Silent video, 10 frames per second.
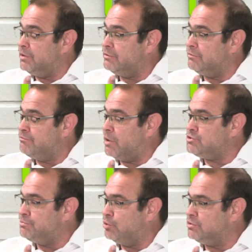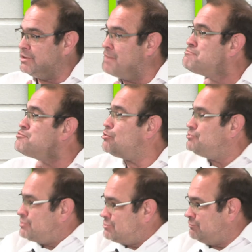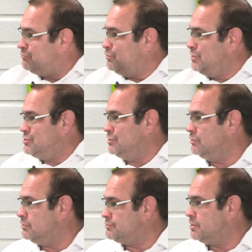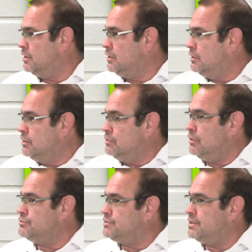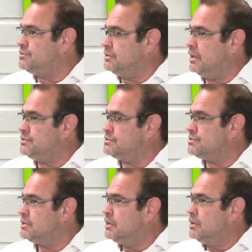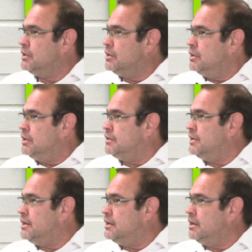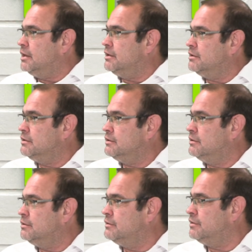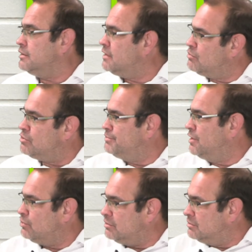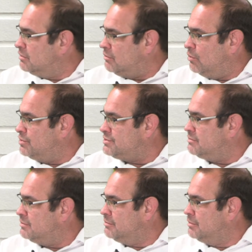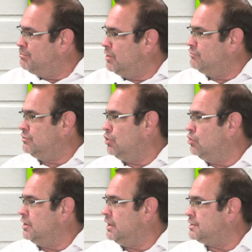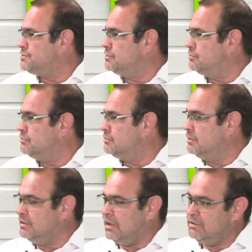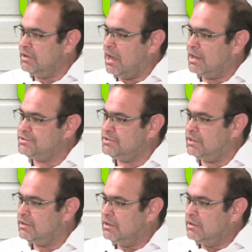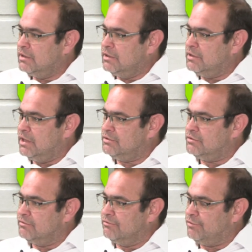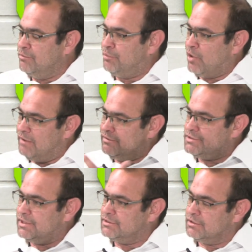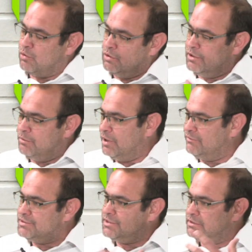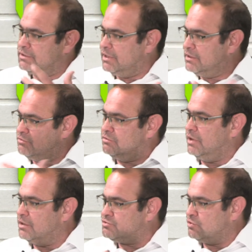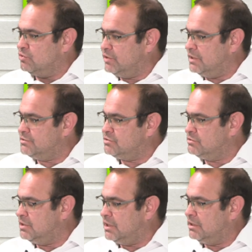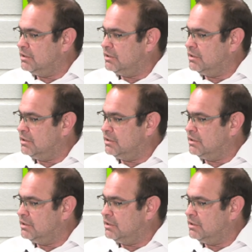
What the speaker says: most importantly, a process of reaching those destinations, then there will be always a bit of a loggerheads, and the guys that from private sector, call it now private sector, that do get drawn into the